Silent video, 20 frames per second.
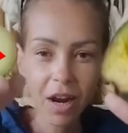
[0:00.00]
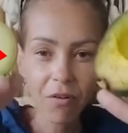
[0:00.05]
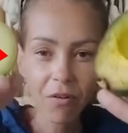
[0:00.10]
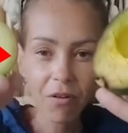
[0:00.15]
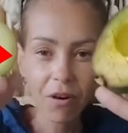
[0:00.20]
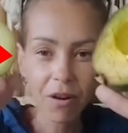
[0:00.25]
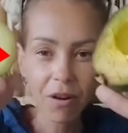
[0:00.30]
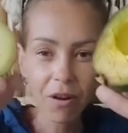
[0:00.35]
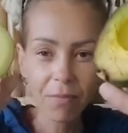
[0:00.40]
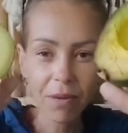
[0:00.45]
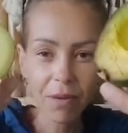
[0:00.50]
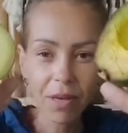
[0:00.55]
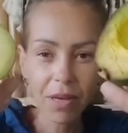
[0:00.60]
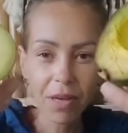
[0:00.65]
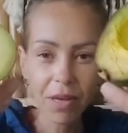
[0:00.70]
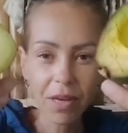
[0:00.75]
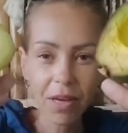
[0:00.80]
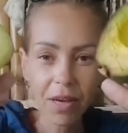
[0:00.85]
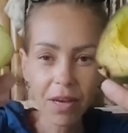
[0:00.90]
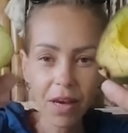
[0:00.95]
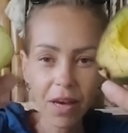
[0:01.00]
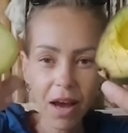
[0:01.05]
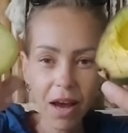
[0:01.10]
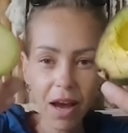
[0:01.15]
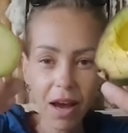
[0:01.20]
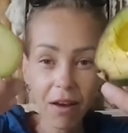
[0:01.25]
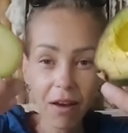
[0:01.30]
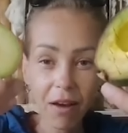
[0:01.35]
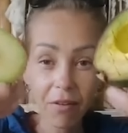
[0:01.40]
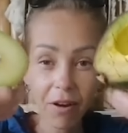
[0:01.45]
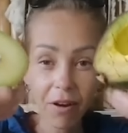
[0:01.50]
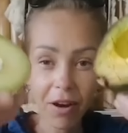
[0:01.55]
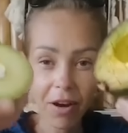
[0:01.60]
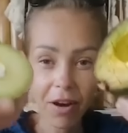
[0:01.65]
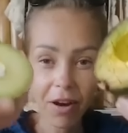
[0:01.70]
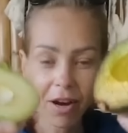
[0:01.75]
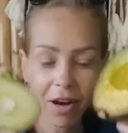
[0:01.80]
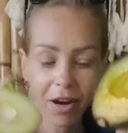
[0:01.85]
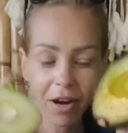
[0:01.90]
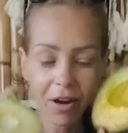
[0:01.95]
She was a Russian influencer who
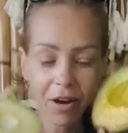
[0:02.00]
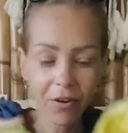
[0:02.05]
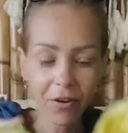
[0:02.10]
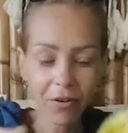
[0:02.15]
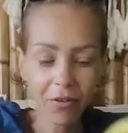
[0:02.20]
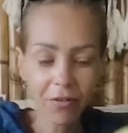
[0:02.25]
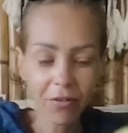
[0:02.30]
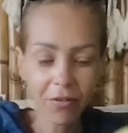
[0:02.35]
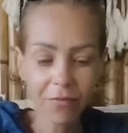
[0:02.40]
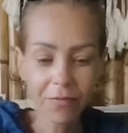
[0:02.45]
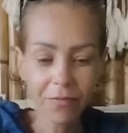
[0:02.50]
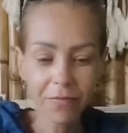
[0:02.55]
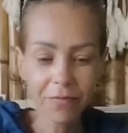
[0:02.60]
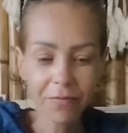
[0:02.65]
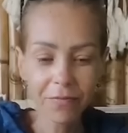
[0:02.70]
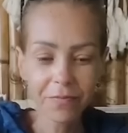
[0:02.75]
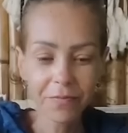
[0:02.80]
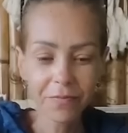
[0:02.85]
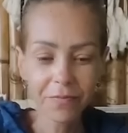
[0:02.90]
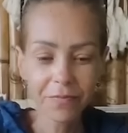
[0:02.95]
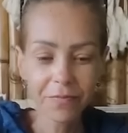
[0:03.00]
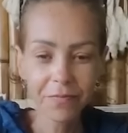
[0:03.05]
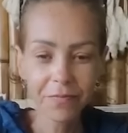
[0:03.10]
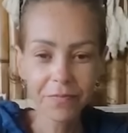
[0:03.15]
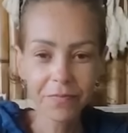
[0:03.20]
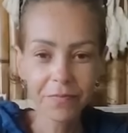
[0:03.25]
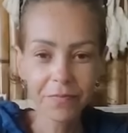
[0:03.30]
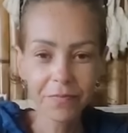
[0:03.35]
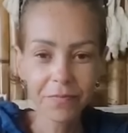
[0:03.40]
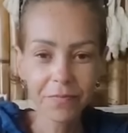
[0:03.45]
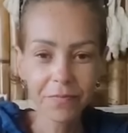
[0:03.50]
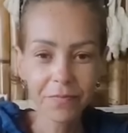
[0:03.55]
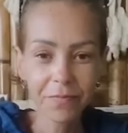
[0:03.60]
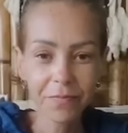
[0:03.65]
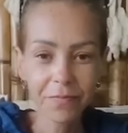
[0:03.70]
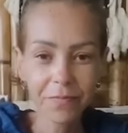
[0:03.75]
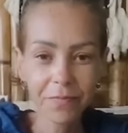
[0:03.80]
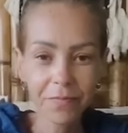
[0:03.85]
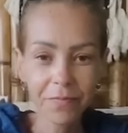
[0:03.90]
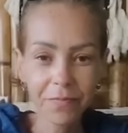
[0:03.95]
often posted on social media
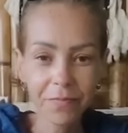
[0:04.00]
promoting